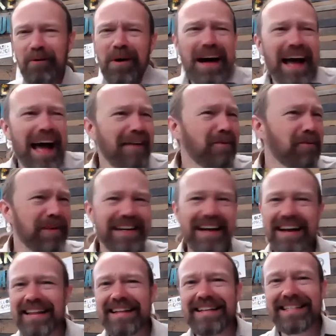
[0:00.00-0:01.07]
What haven't we
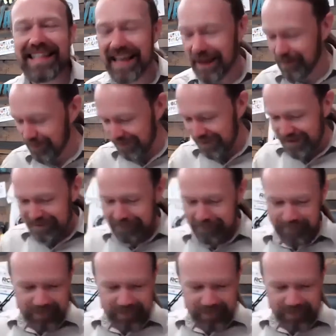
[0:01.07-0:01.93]
done in this camp, right?